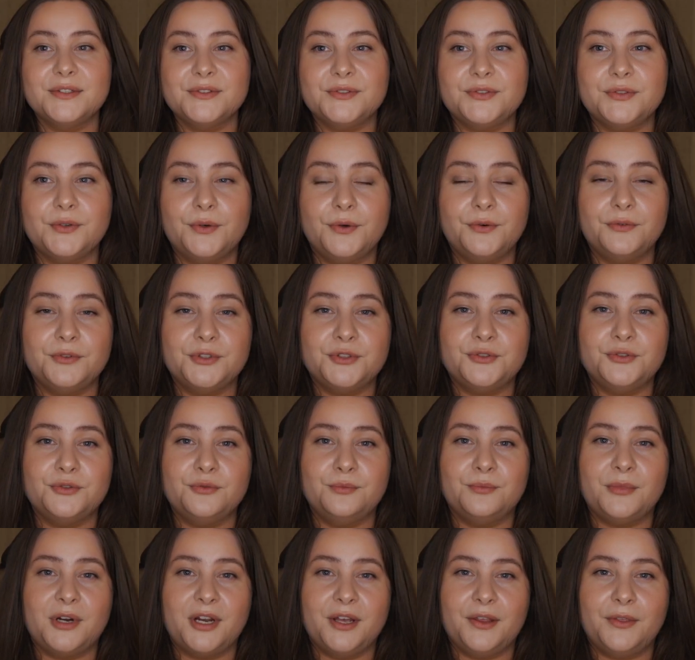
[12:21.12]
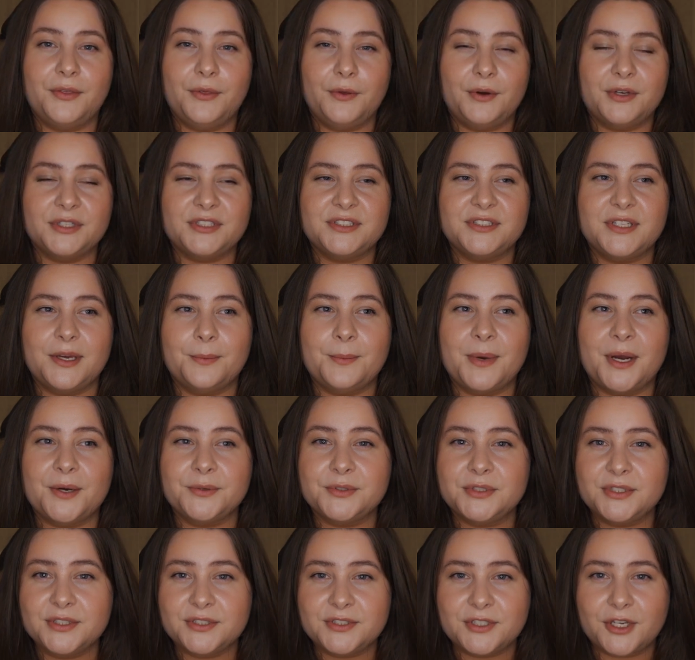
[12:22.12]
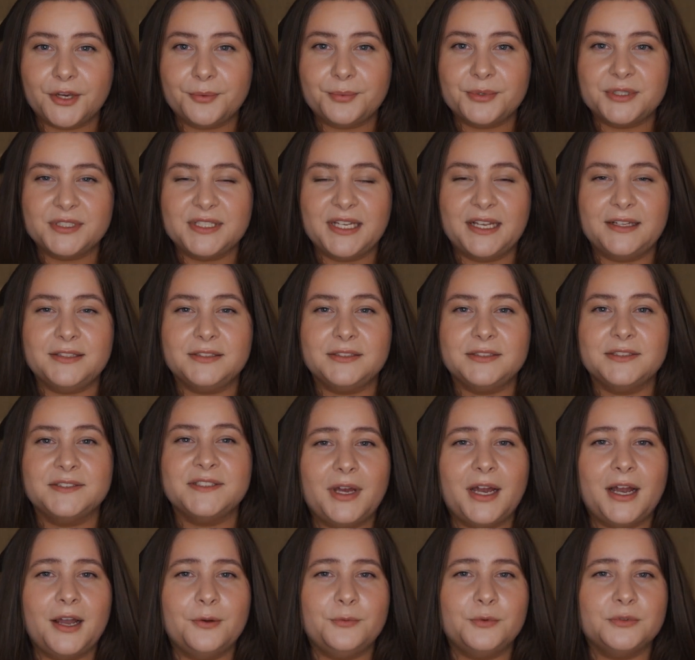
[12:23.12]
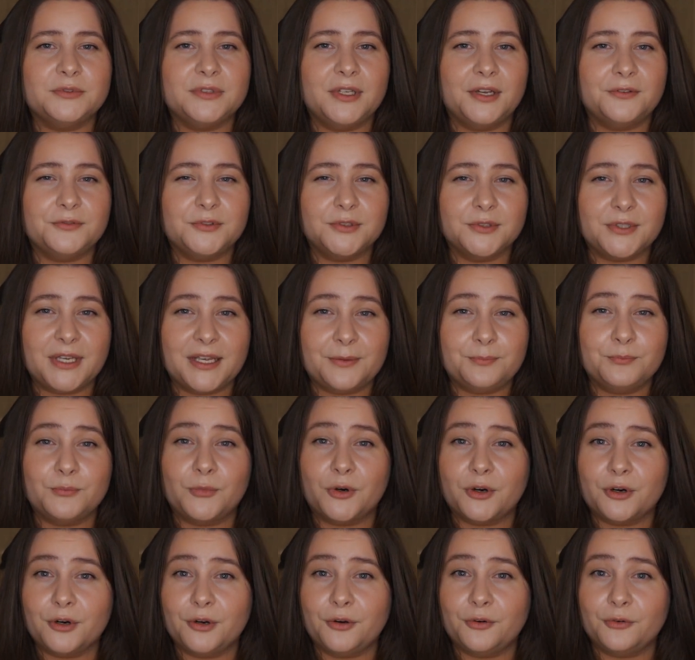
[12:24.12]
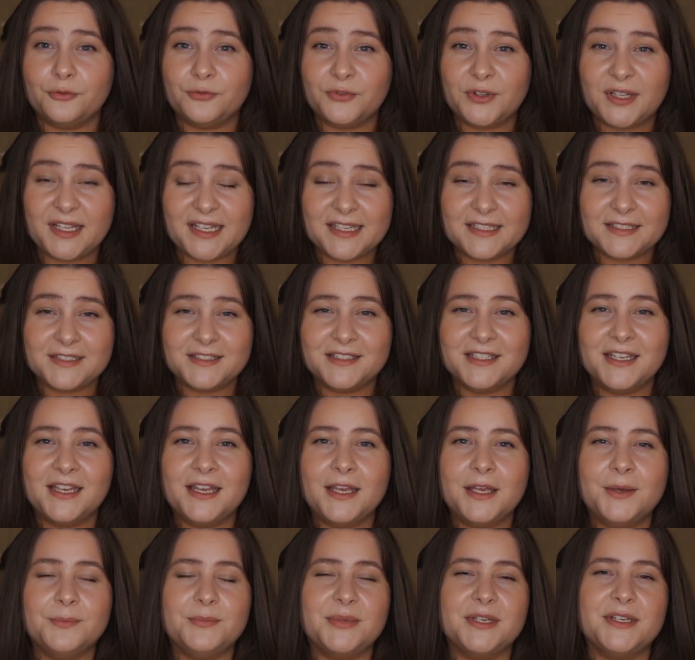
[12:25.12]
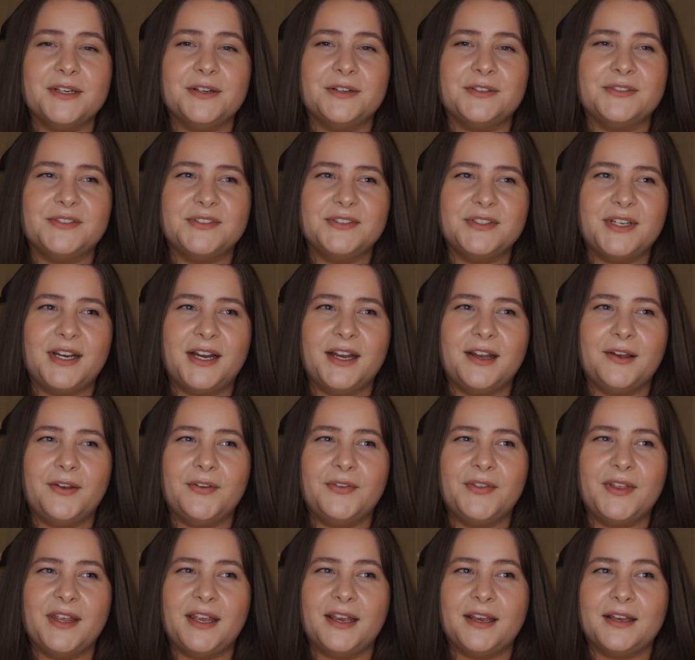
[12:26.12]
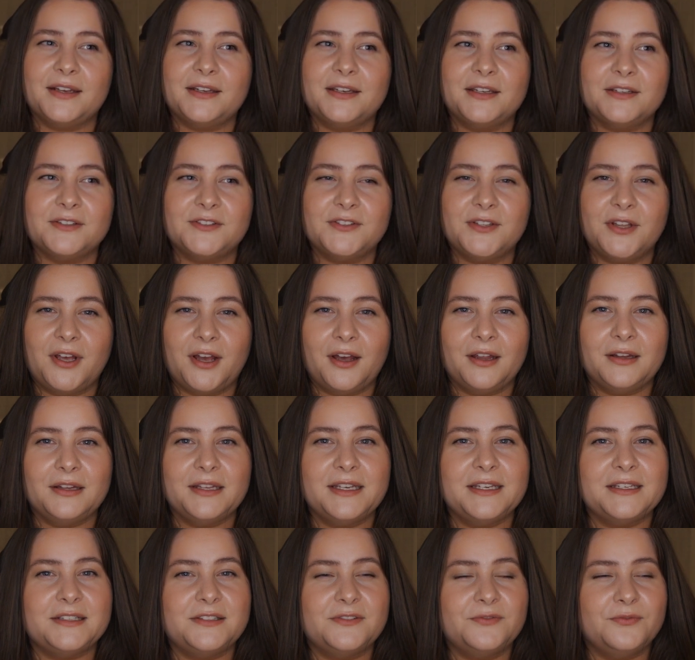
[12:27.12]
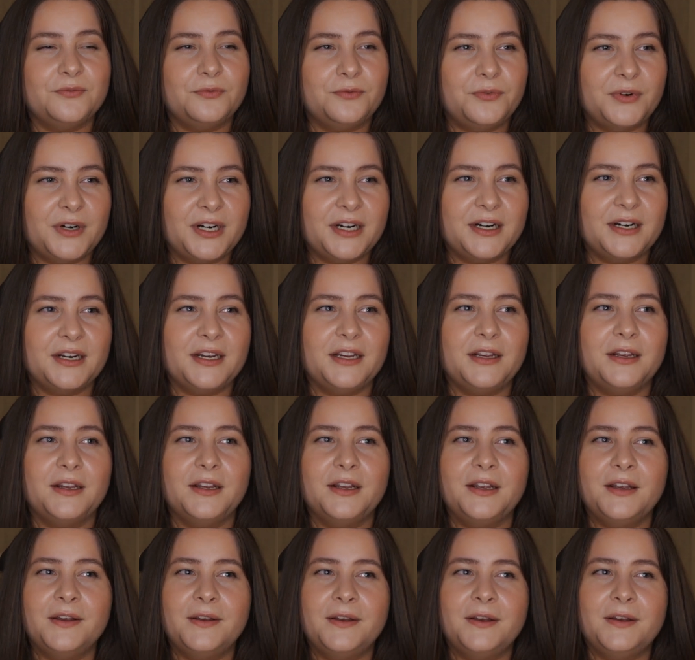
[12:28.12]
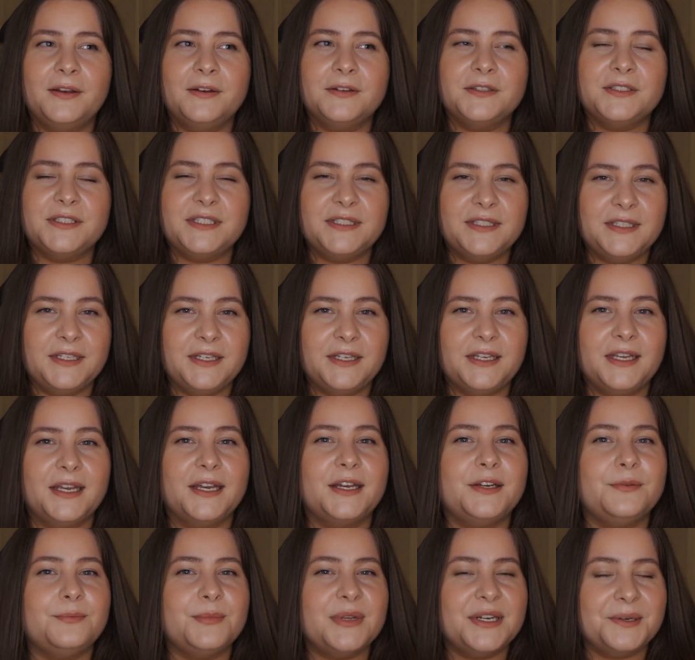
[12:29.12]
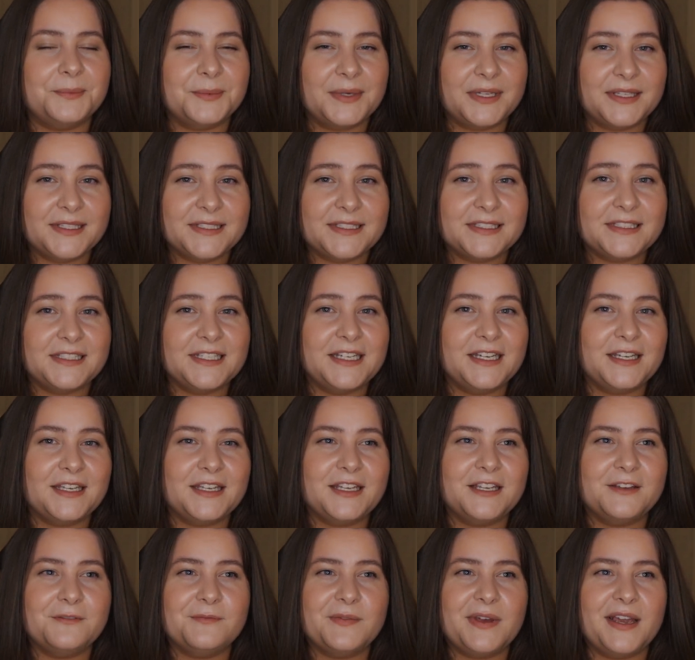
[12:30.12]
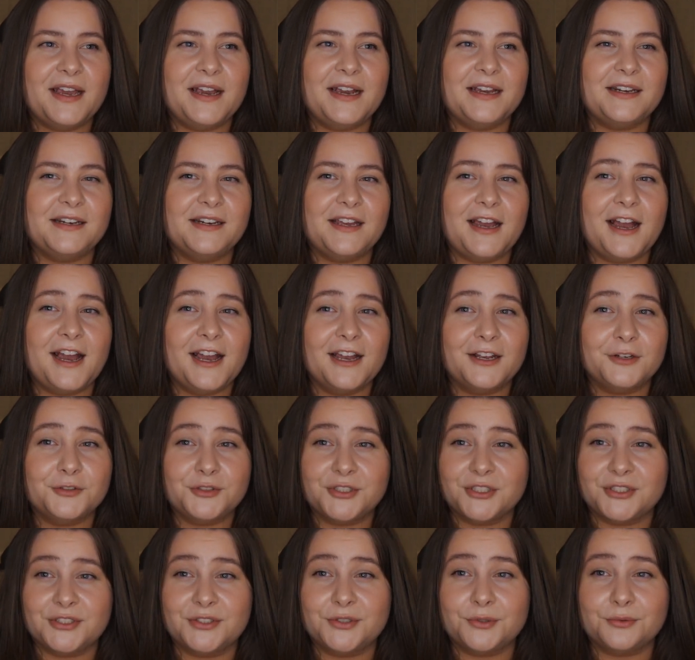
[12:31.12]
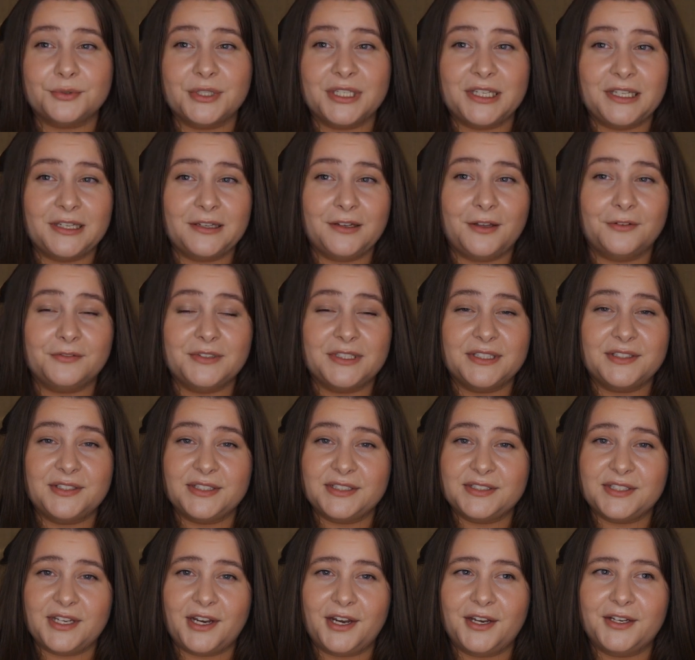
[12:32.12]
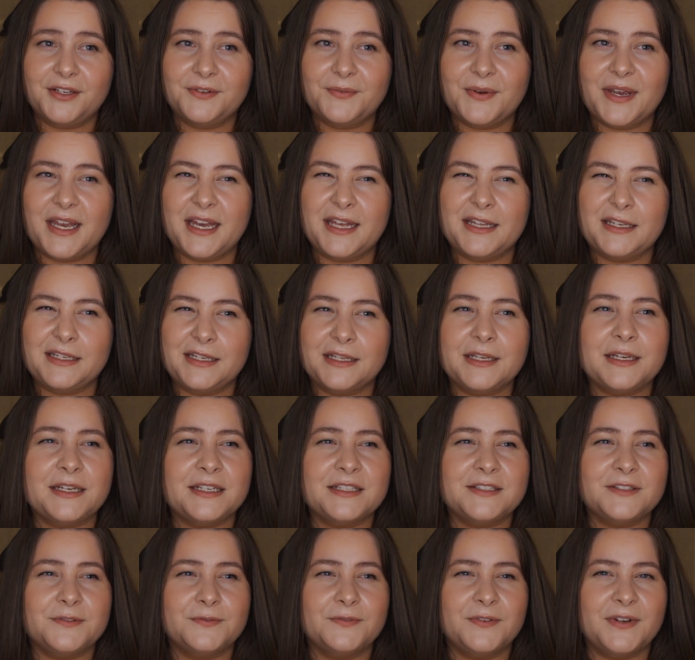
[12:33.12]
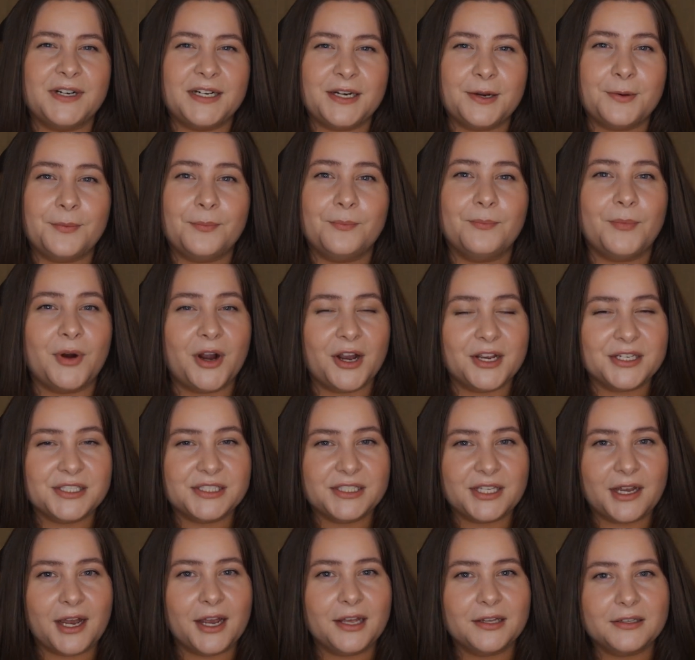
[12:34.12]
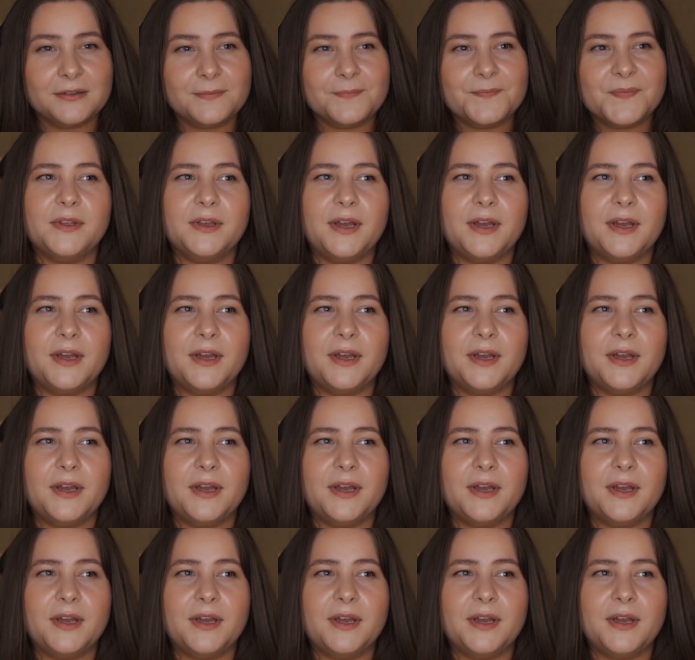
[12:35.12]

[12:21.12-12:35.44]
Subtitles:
So over to my thoughts about the Cypher sandals. I would love to get more of these because I think the style is very chic and minimalistic, and I just really love the design and it is very my style.